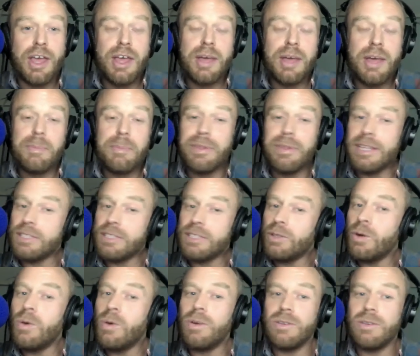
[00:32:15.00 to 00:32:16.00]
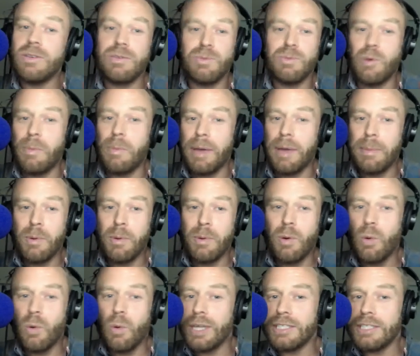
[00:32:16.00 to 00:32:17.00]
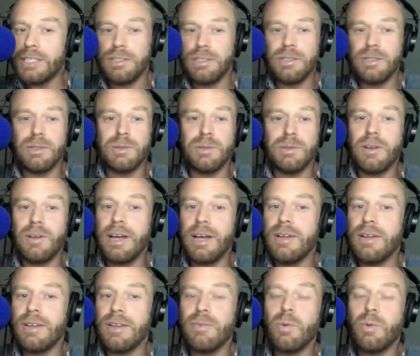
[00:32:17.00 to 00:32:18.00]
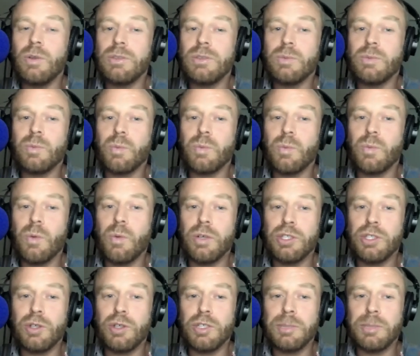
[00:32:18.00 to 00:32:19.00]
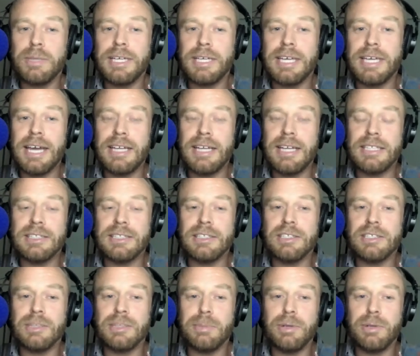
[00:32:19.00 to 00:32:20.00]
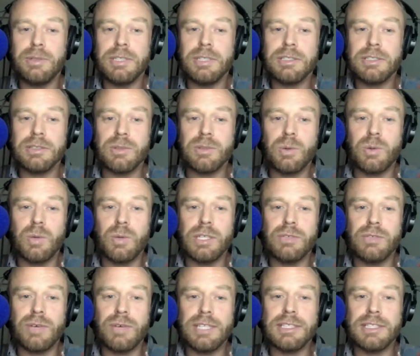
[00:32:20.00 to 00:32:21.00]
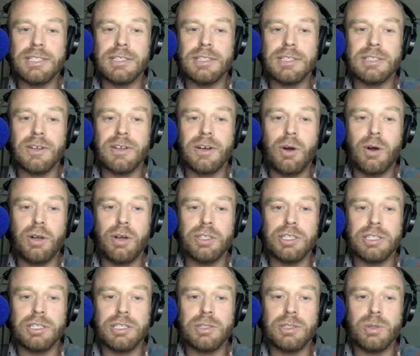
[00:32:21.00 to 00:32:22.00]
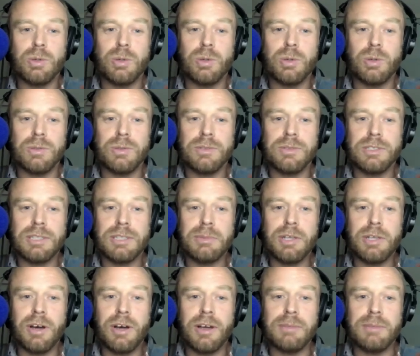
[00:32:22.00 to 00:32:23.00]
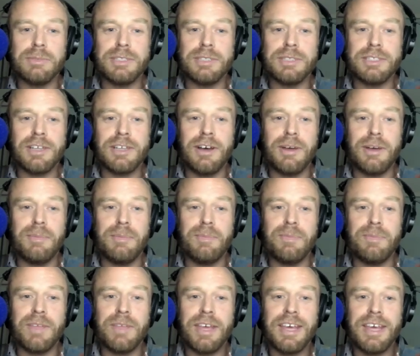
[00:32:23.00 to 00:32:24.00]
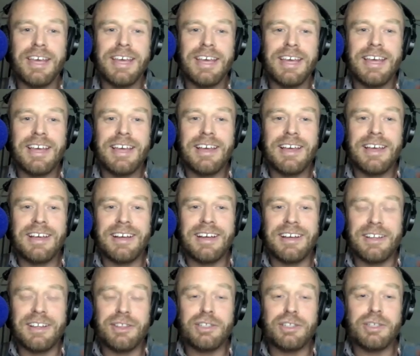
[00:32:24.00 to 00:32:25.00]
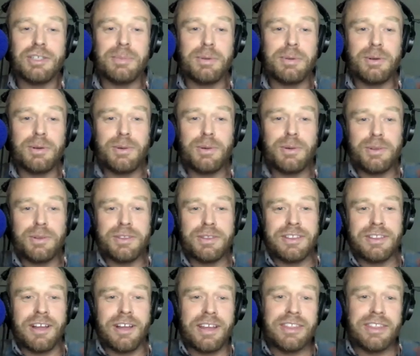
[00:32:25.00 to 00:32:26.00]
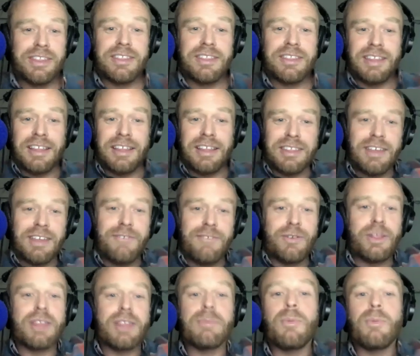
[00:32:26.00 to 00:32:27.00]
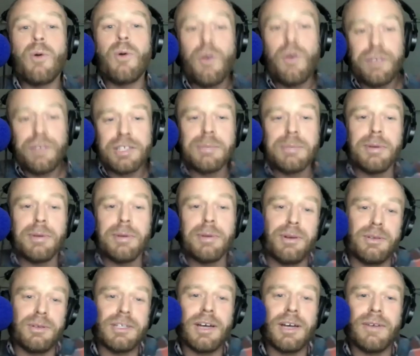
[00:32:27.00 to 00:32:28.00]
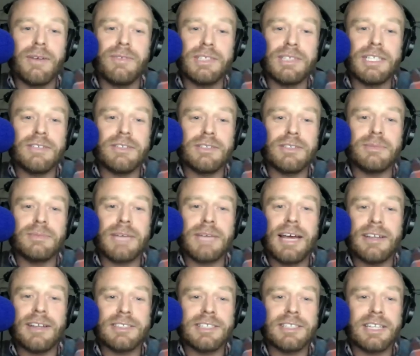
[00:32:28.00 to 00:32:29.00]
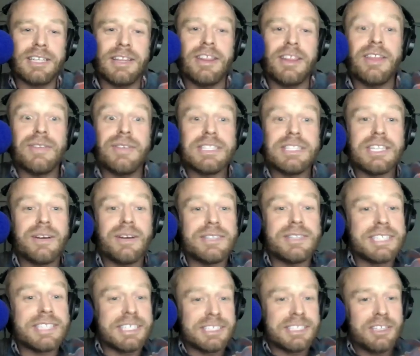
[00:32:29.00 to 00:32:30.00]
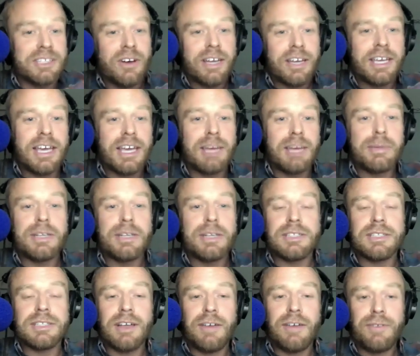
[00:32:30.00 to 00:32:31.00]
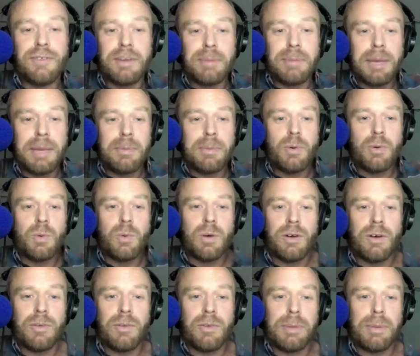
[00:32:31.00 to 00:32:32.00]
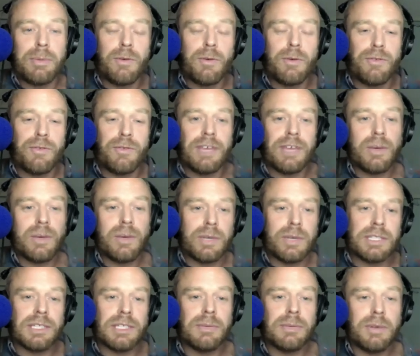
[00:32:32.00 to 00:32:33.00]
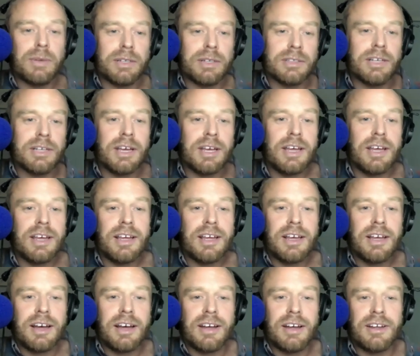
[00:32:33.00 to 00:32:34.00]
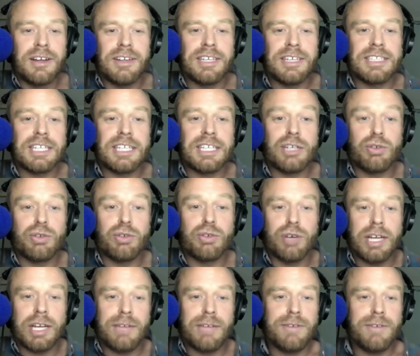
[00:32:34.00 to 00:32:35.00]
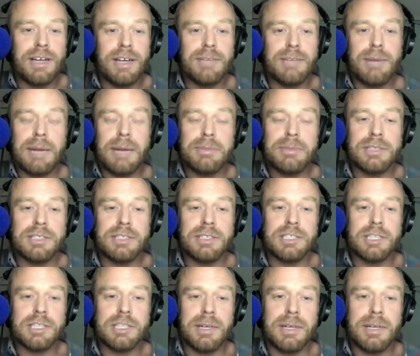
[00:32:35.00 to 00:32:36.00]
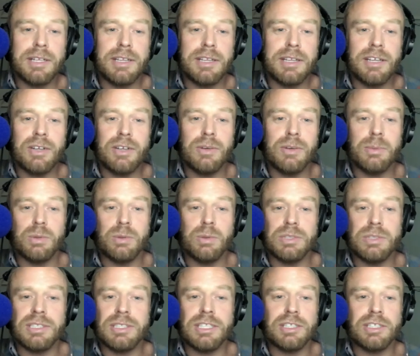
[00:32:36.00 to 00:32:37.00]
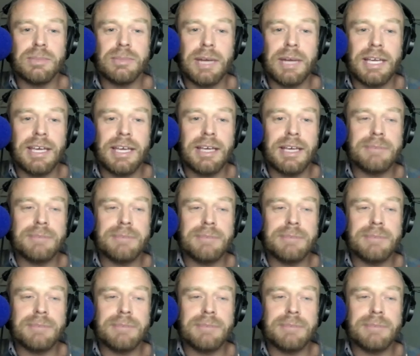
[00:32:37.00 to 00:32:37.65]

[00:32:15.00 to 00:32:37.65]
But that's not what people always do. Like what shocked me again is the taboo doesn't always rest at the psychologist's door. Sometimes the taboo, like that they feel there's more of a taboo to go and receive some counselling than there is to go and see a psychic, because I think people are a bit more forgiving when someone is in grief and perhaps has suspended their normal decision making.